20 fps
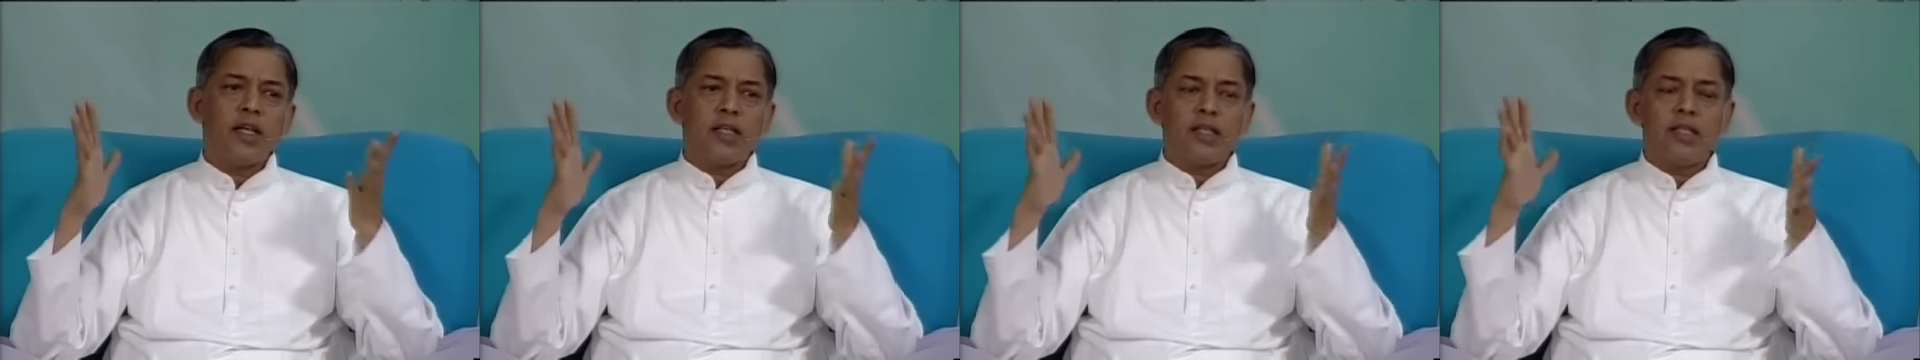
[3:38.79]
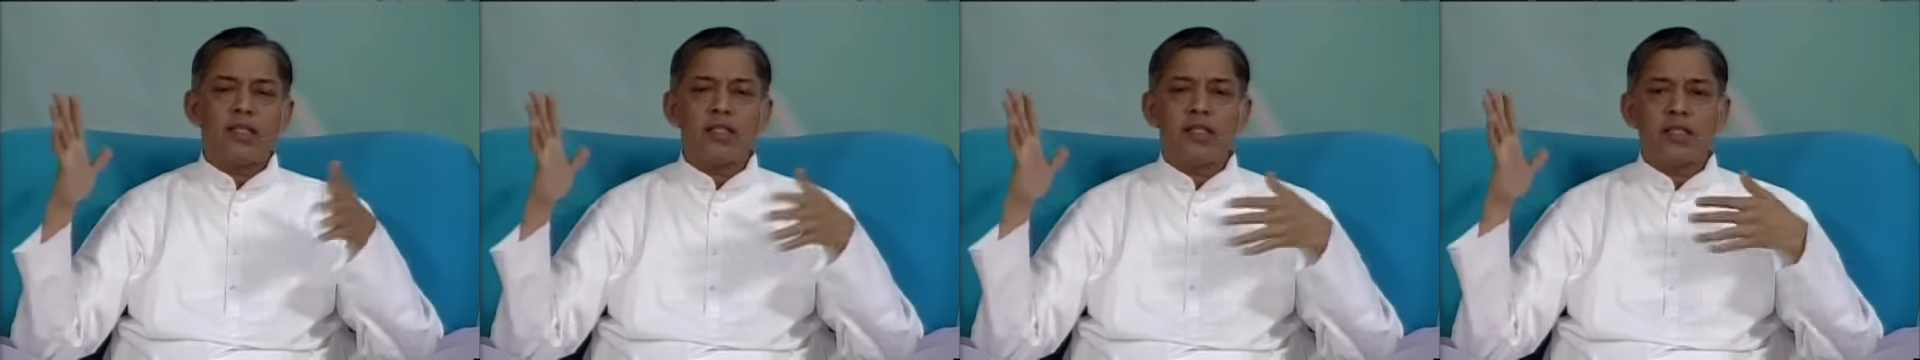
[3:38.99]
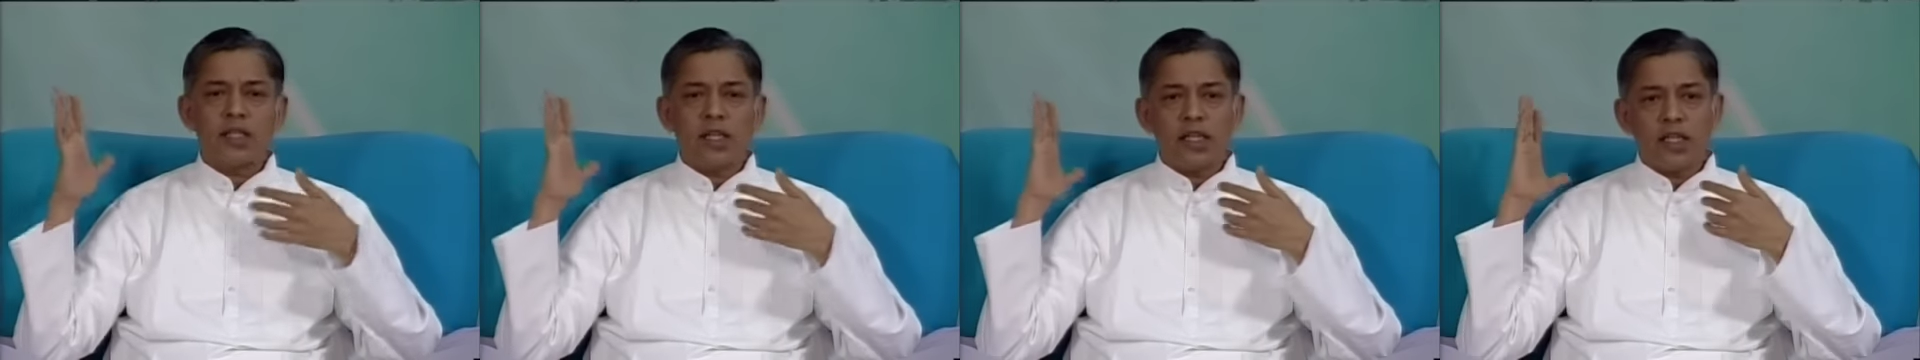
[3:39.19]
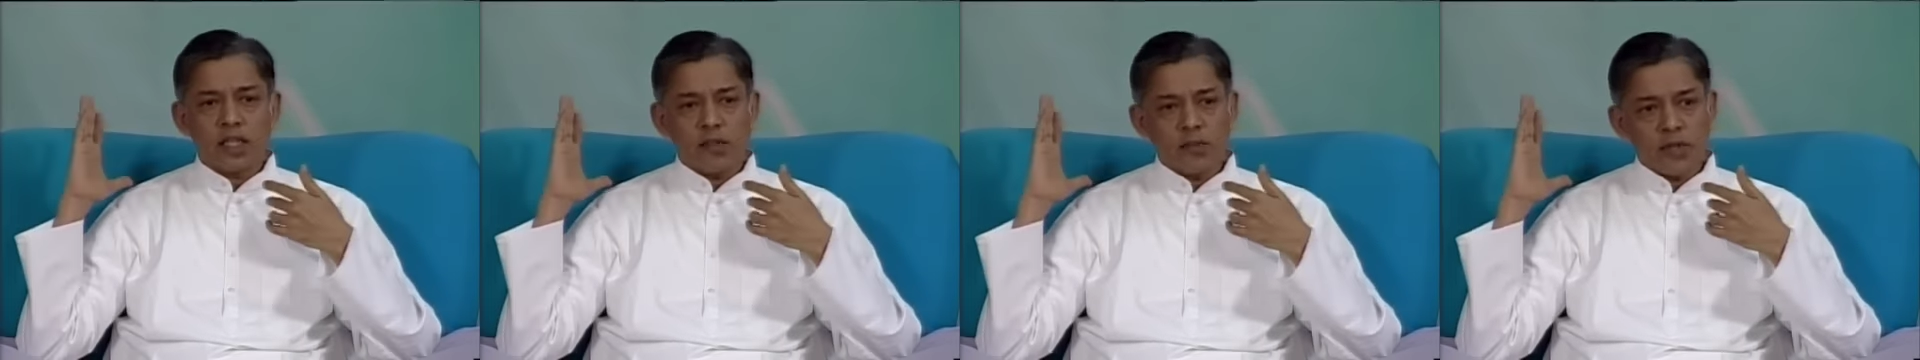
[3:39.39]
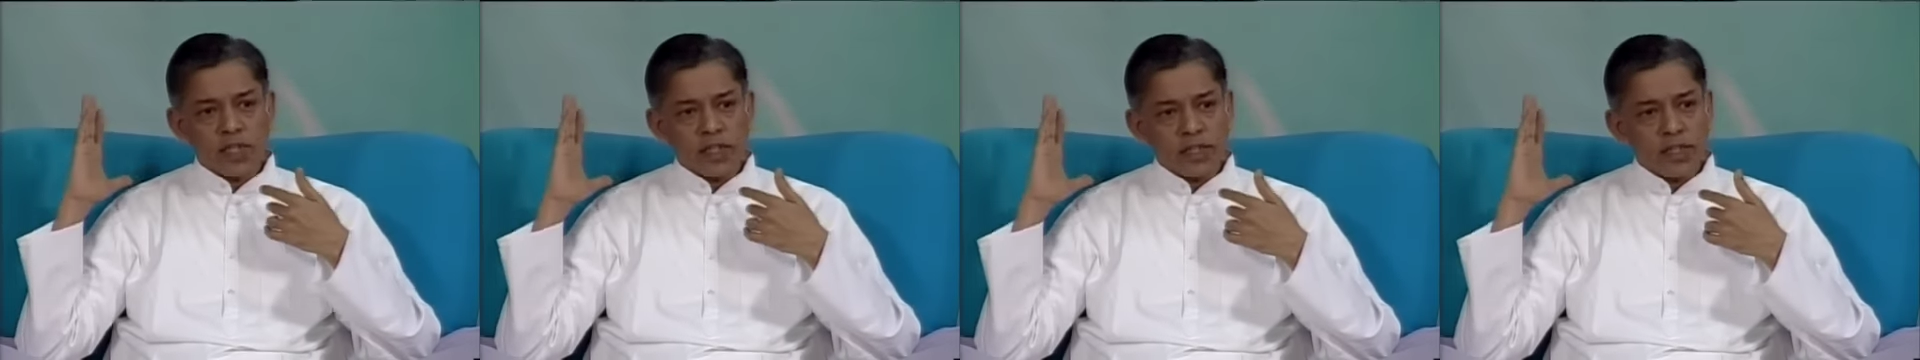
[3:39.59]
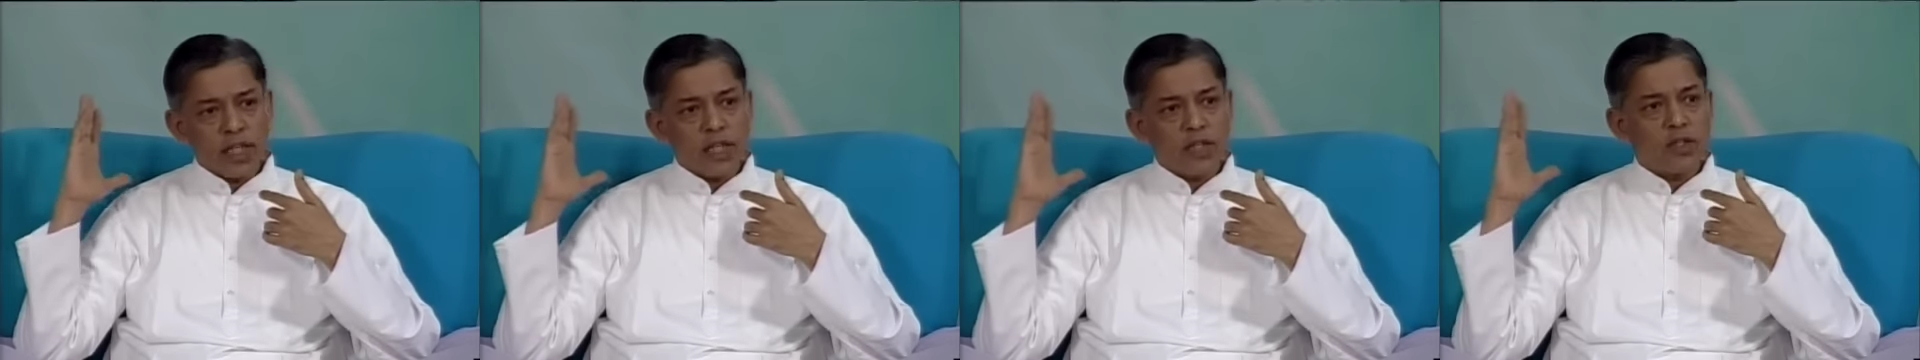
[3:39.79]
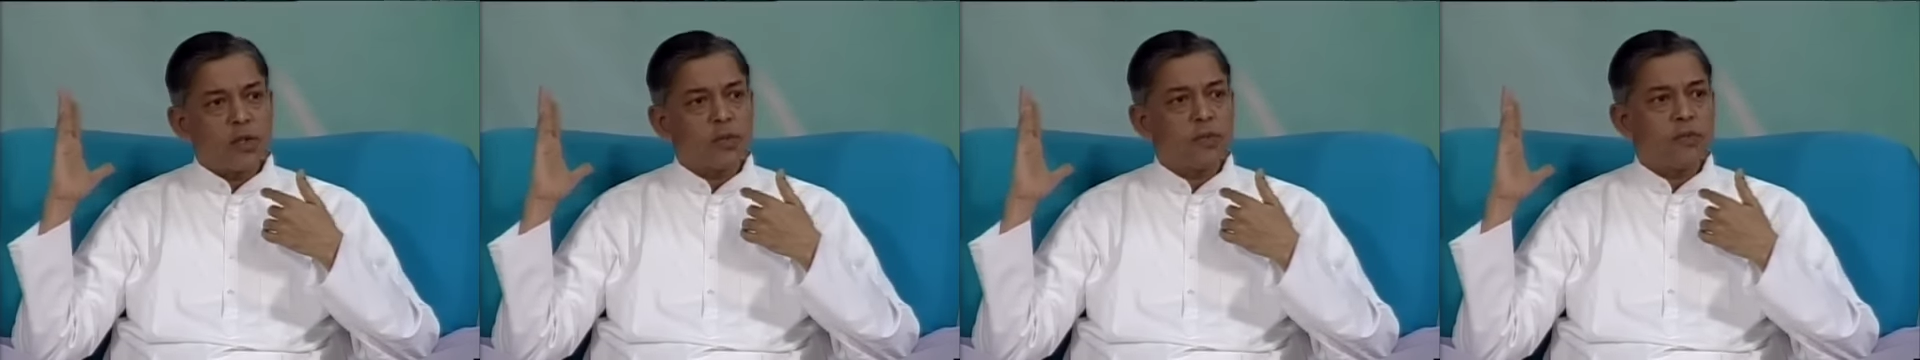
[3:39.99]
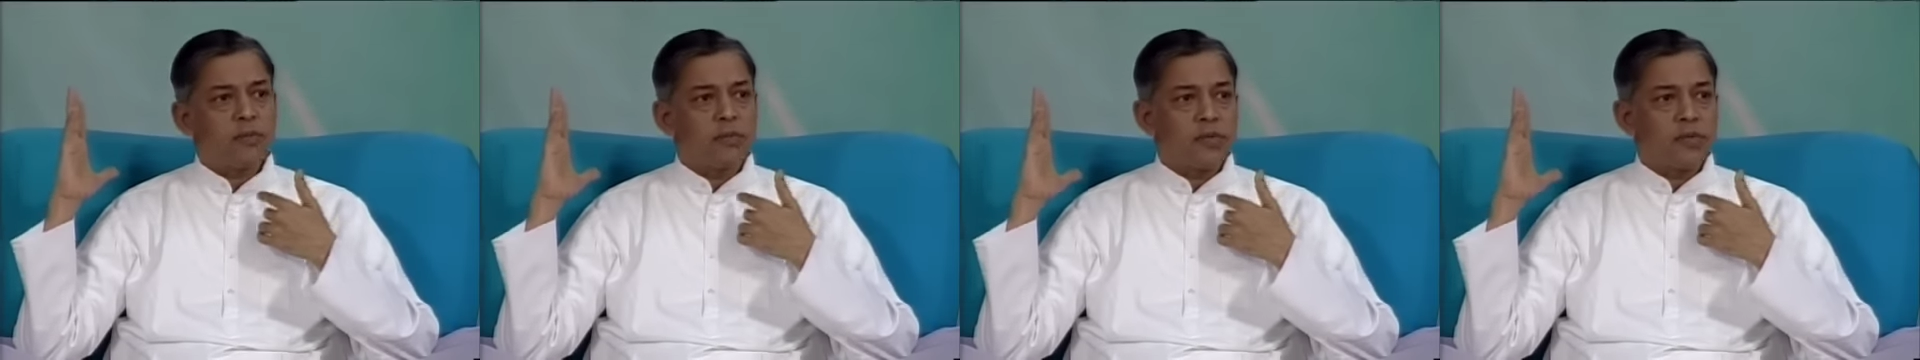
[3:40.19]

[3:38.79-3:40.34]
this is the ultimate stage of,